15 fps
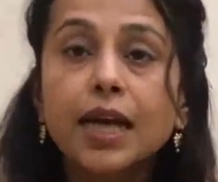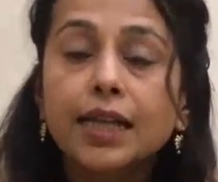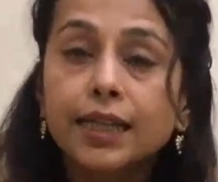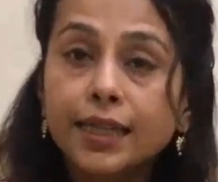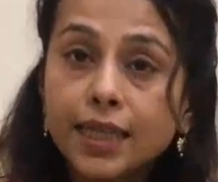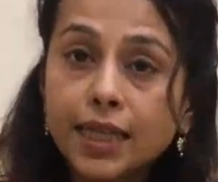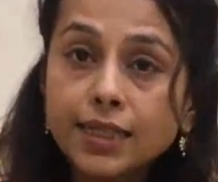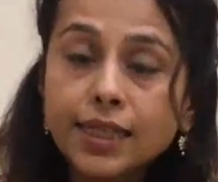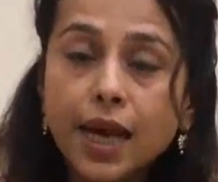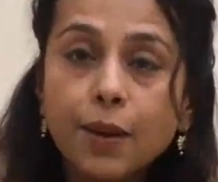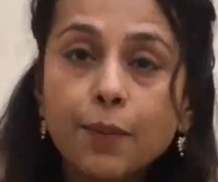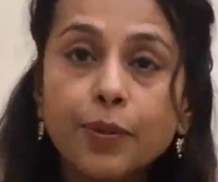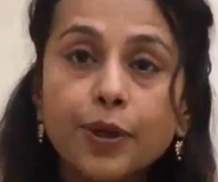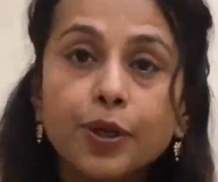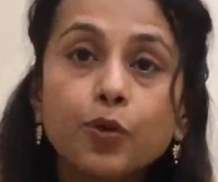this
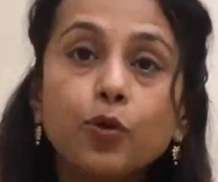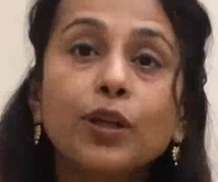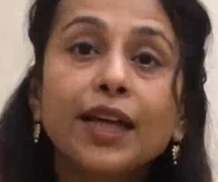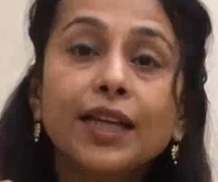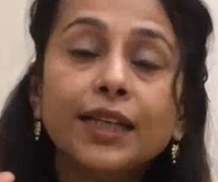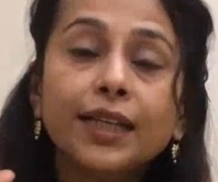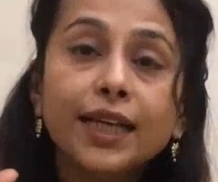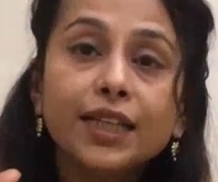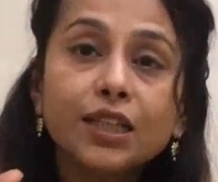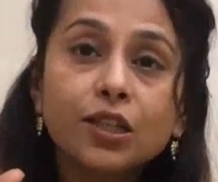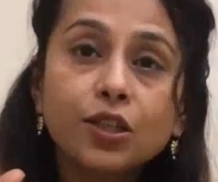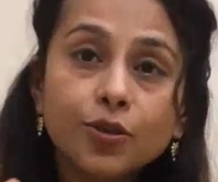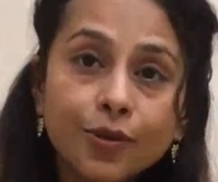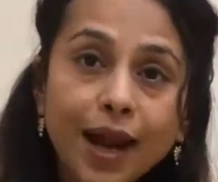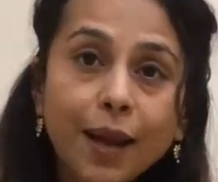embryo can get
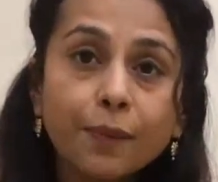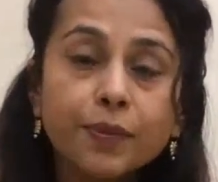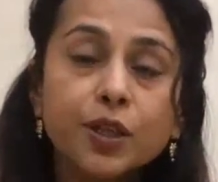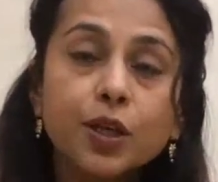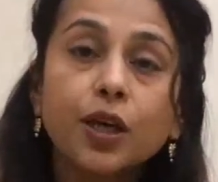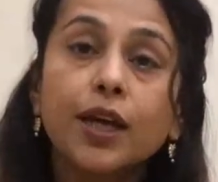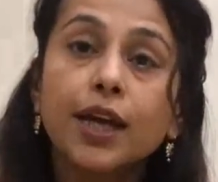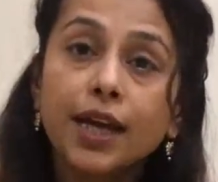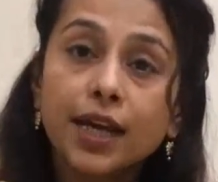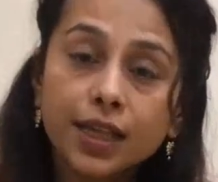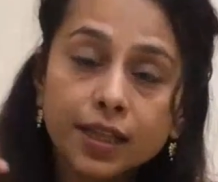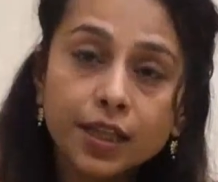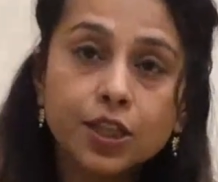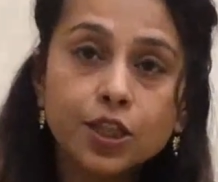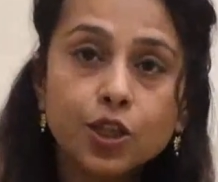trapped in
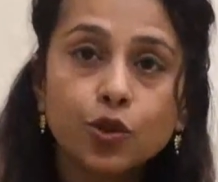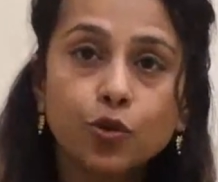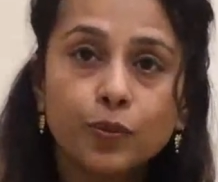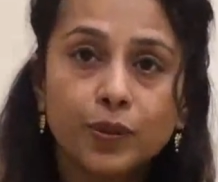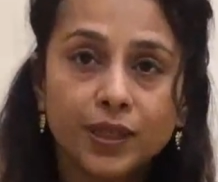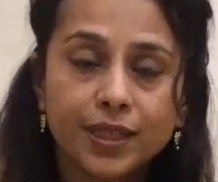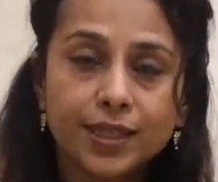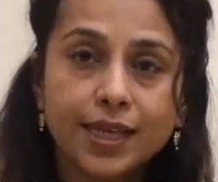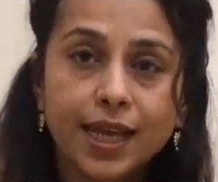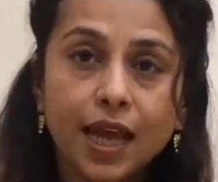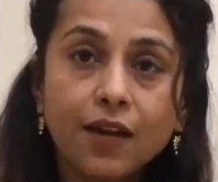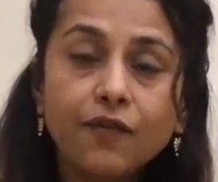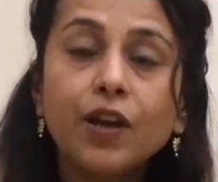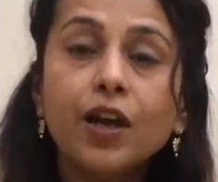the tube itself,